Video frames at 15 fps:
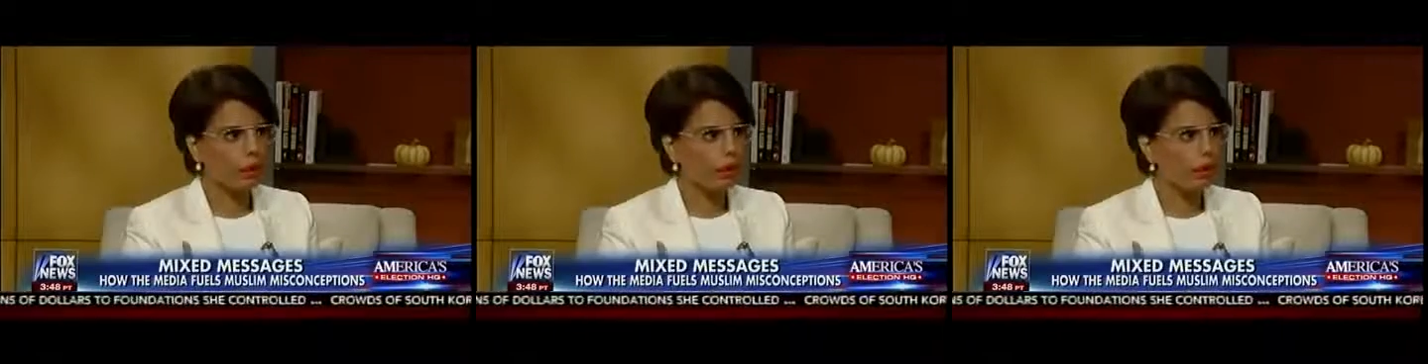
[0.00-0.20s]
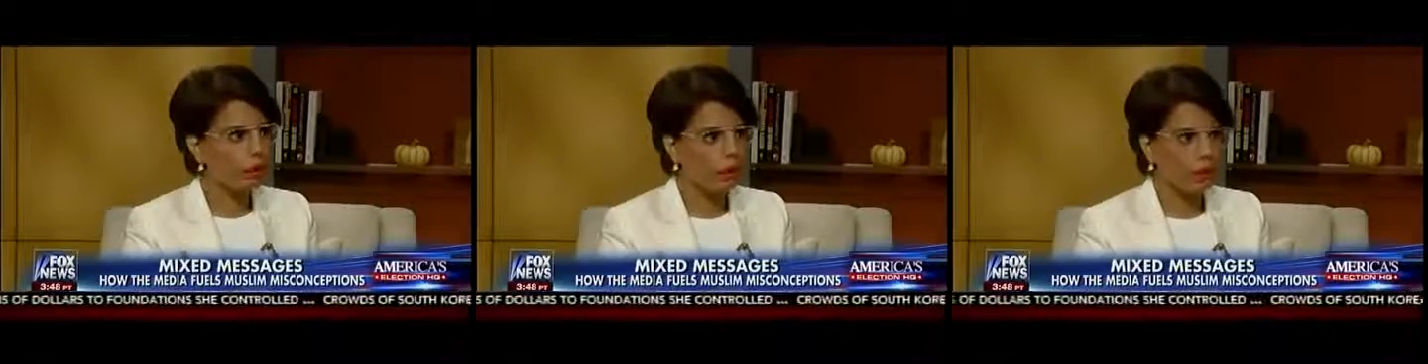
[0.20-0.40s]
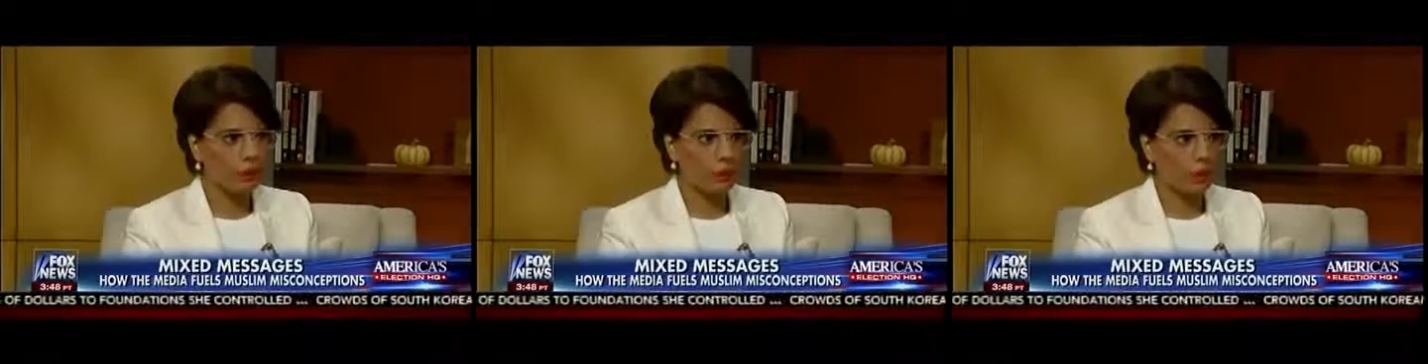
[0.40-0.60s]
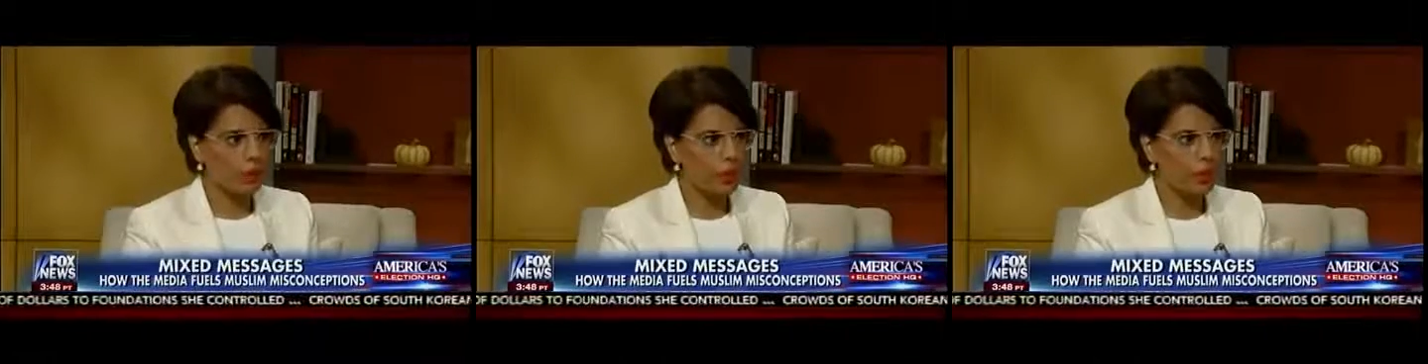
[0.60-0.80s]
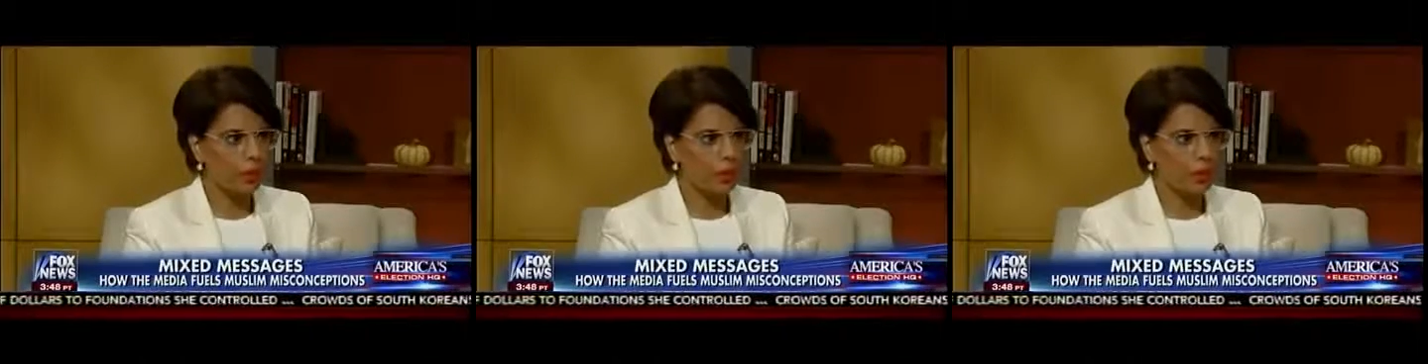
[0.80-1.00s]
The 5
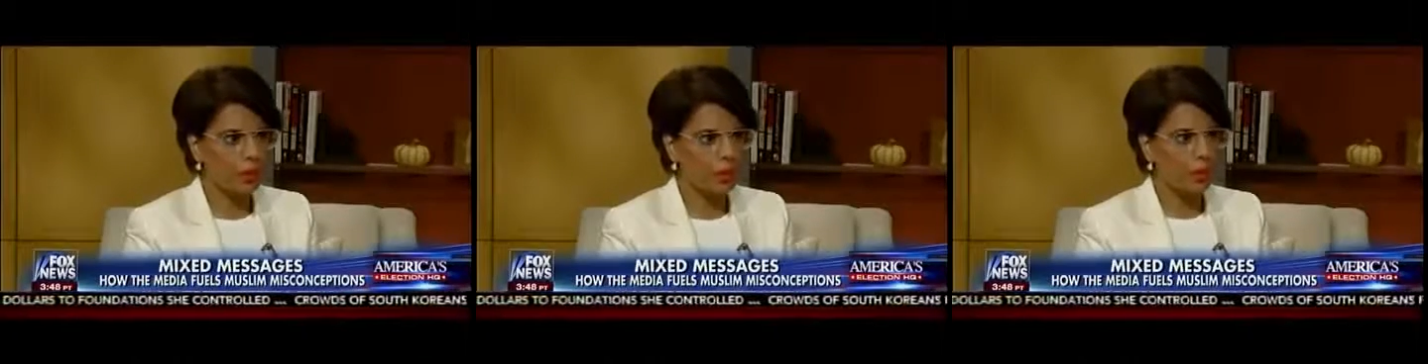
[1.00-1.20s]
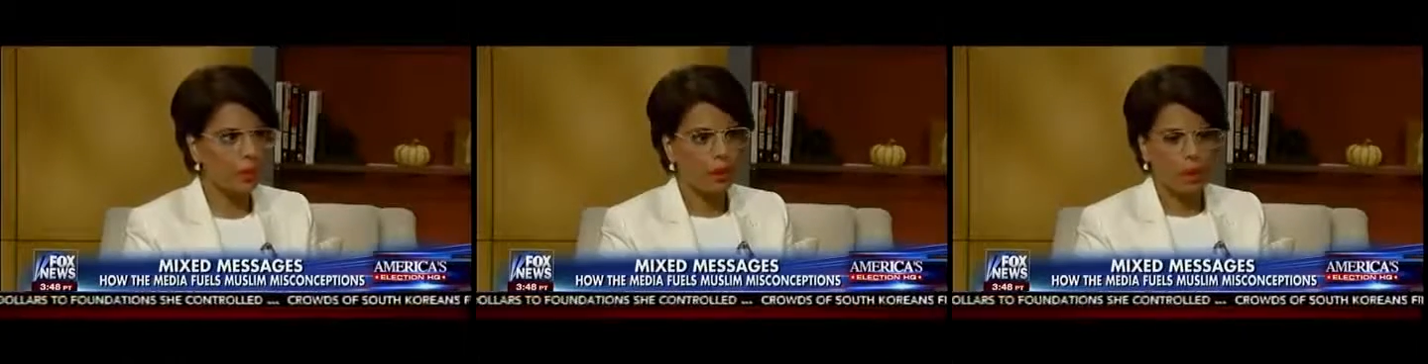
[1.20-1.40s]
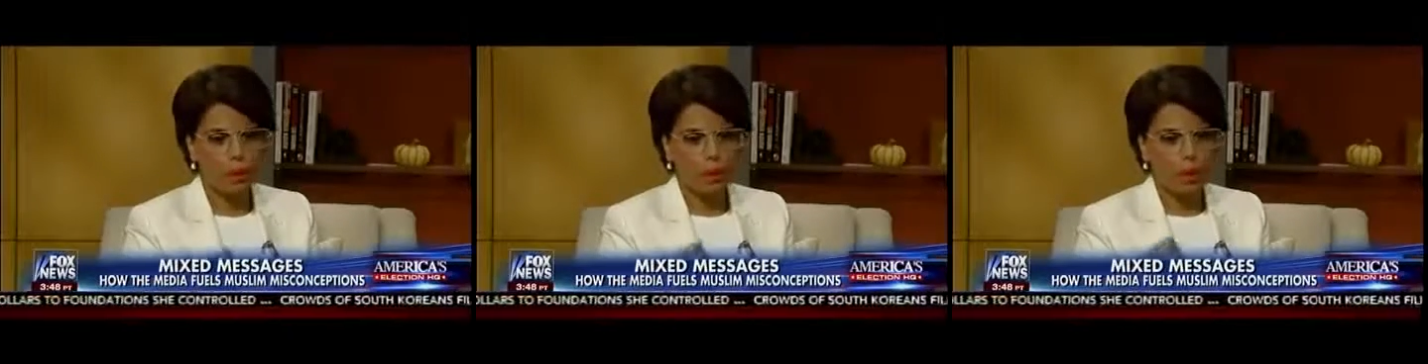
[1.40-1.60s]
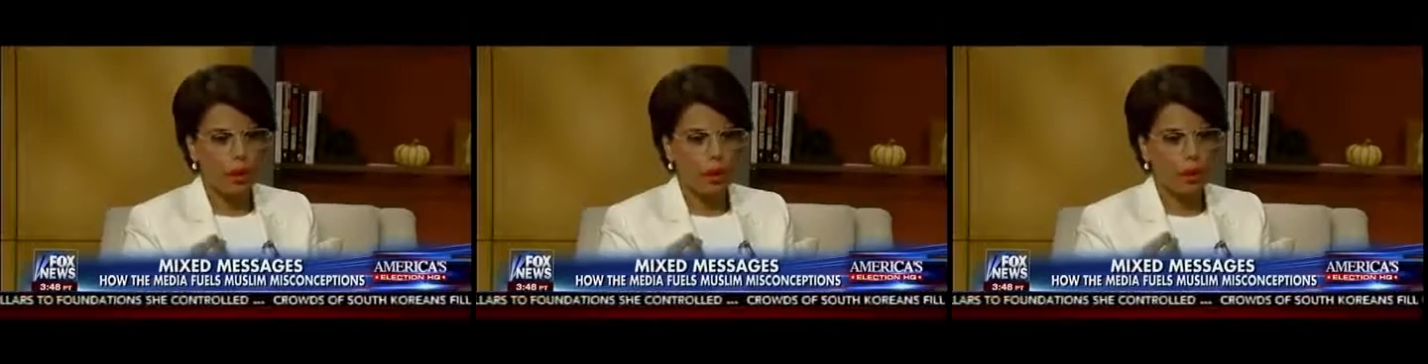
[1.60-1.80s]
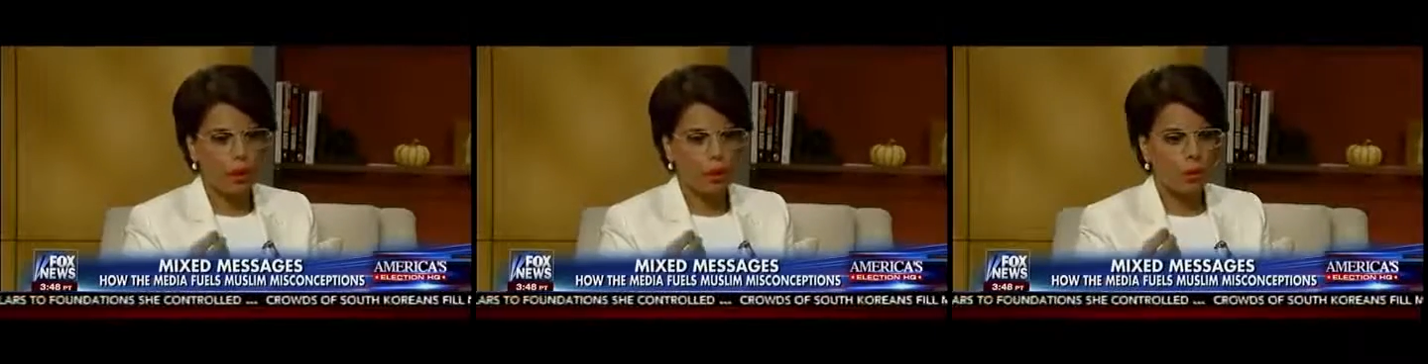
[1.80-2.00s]
principles:
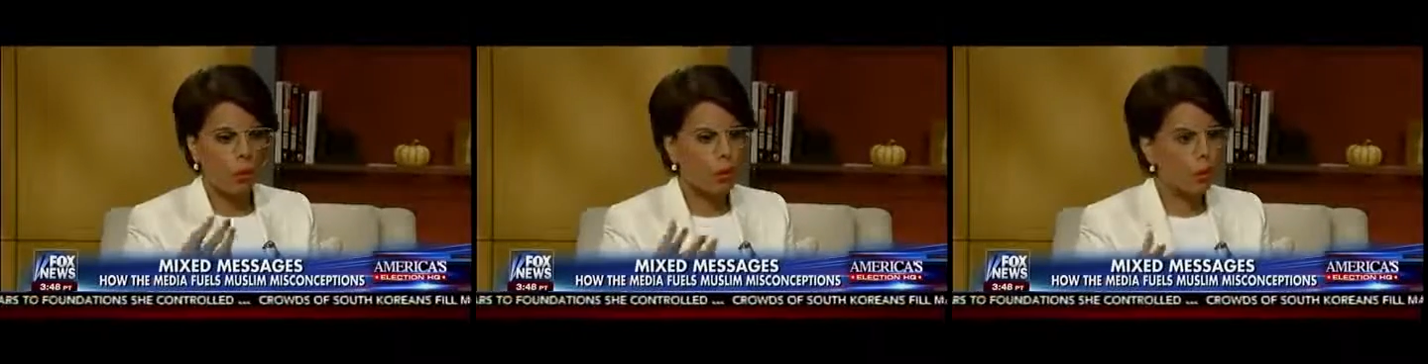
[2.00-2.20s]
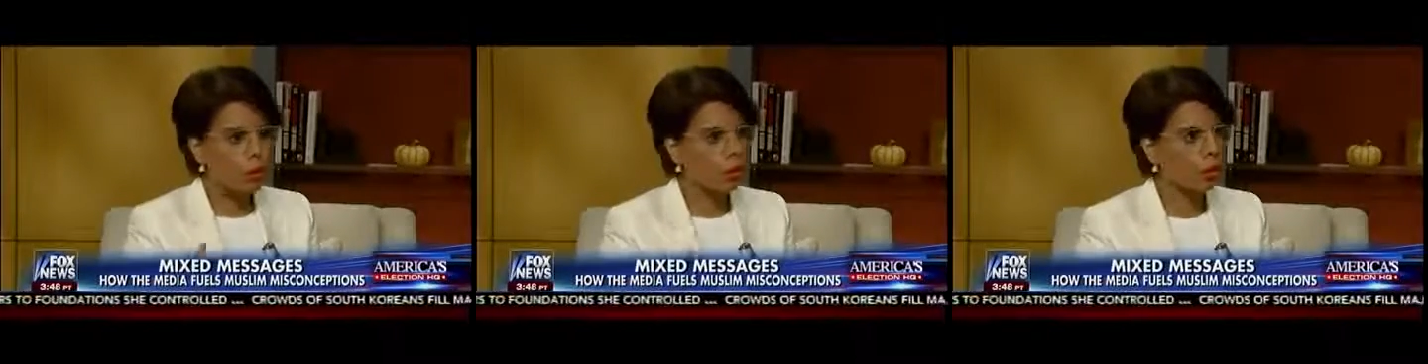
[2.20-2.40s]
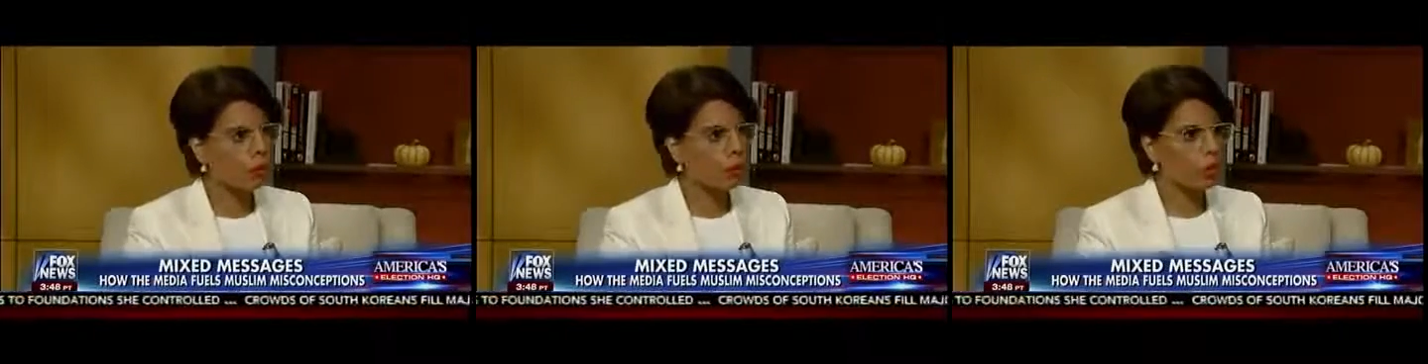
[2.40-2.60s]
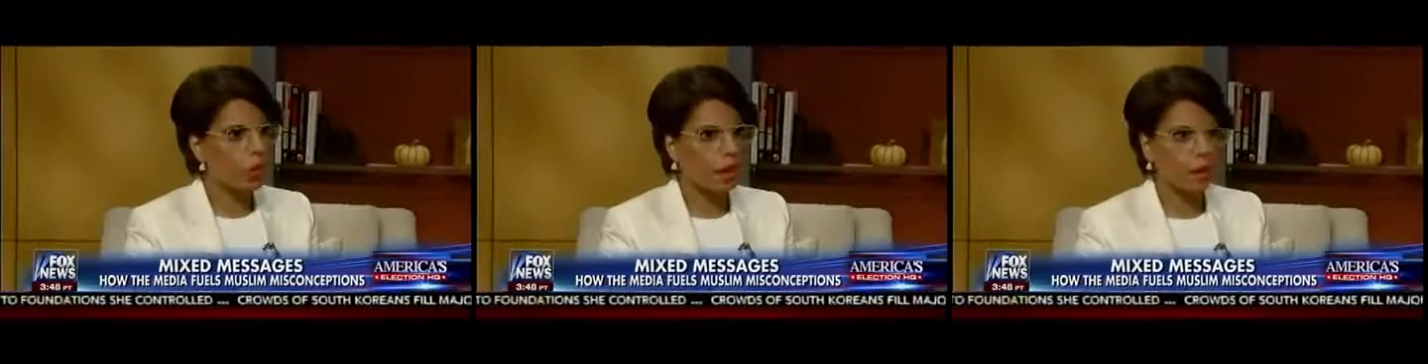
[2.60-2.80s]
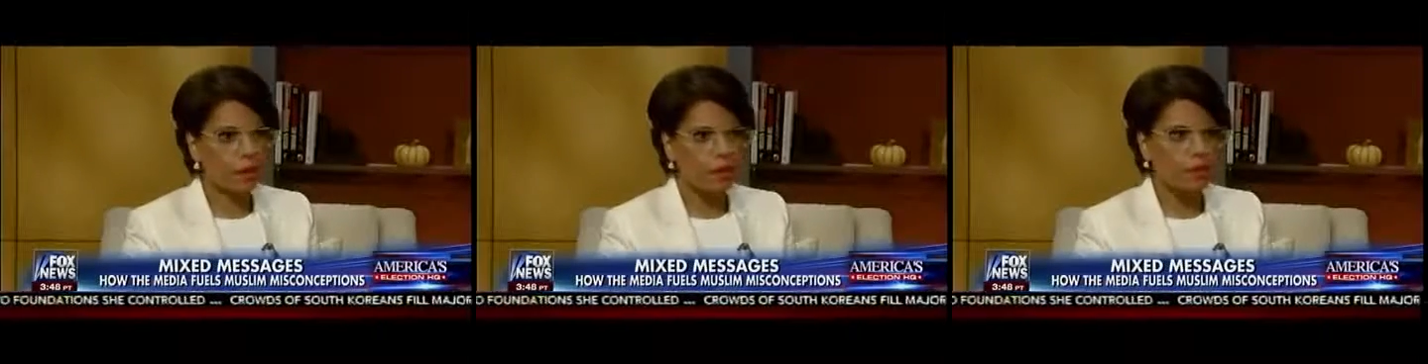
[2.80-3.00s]
worship,
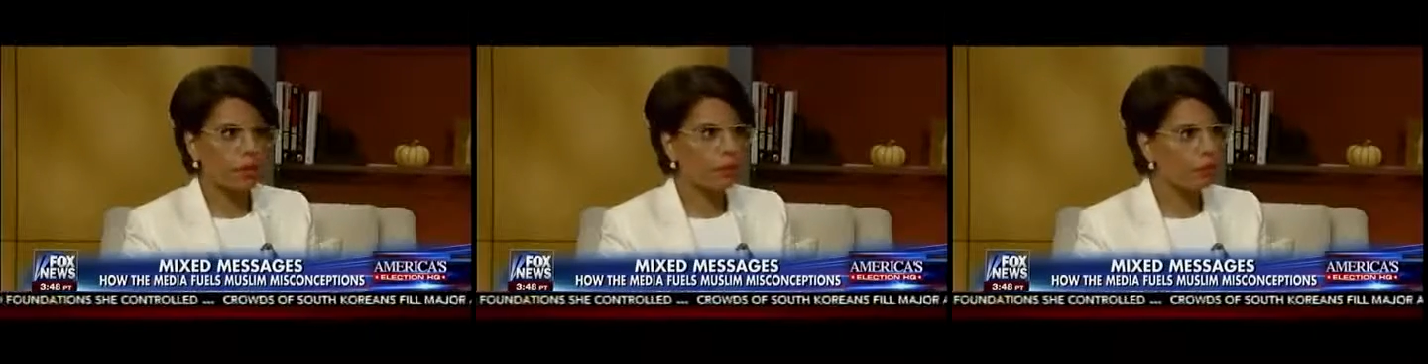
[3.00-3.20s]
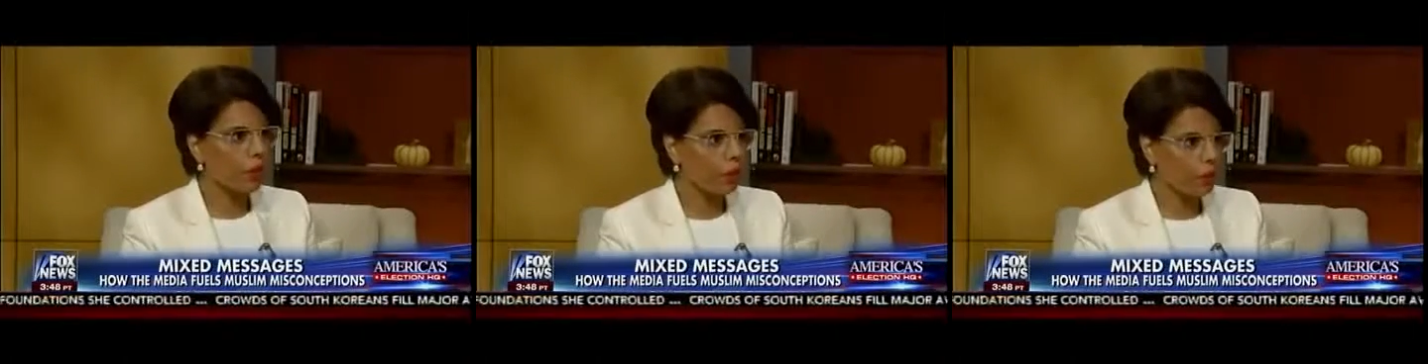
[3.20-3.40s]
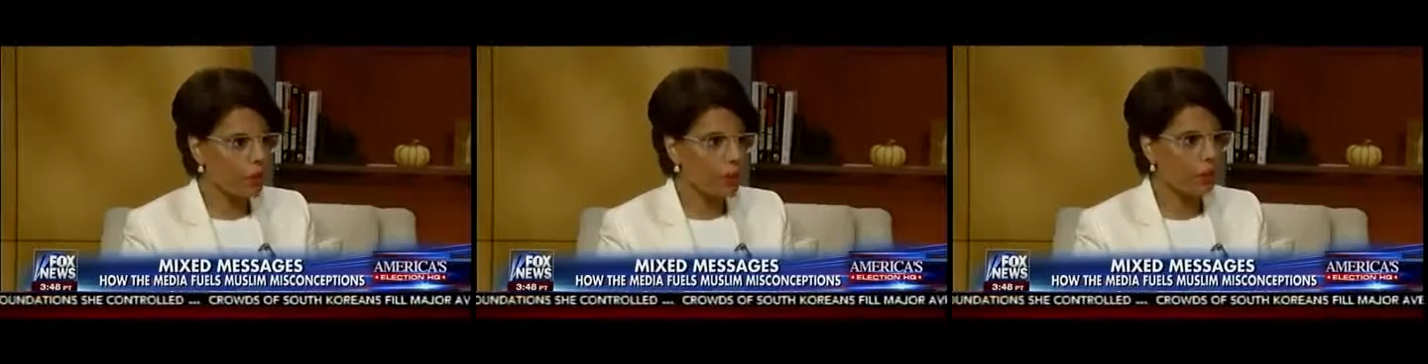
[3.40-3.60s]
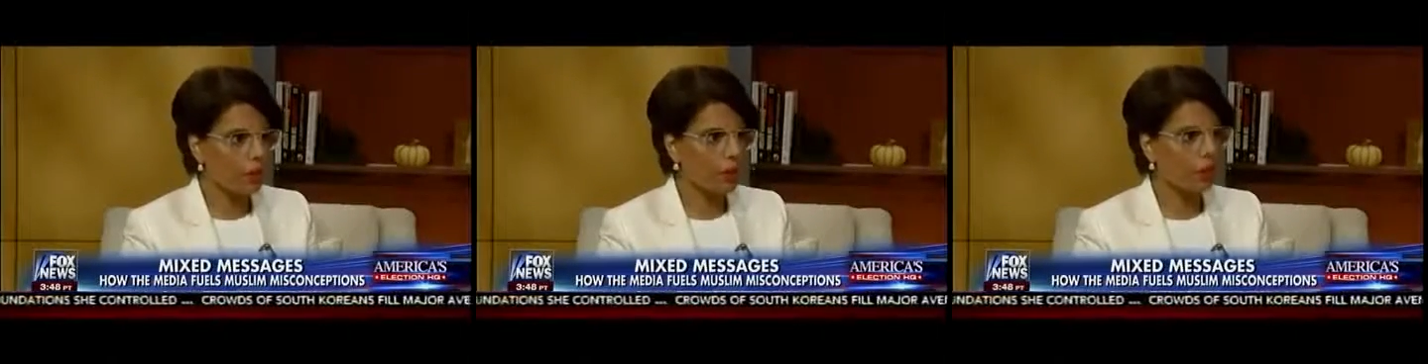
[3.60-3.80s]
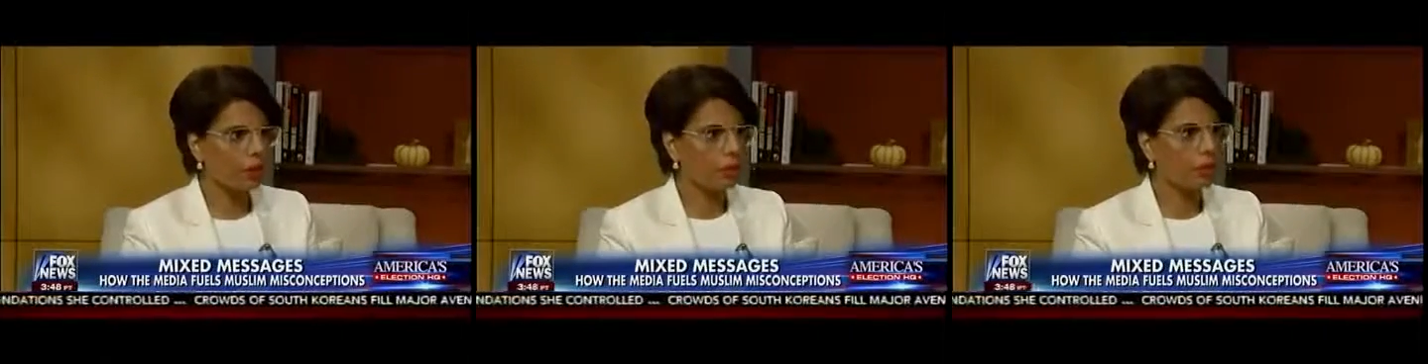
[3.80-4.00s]
charity,
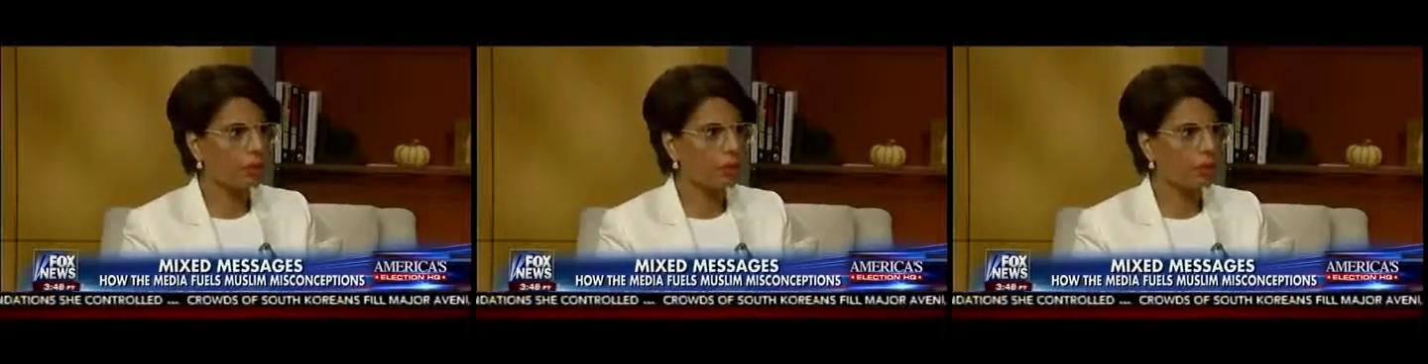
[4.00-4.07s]
fasting,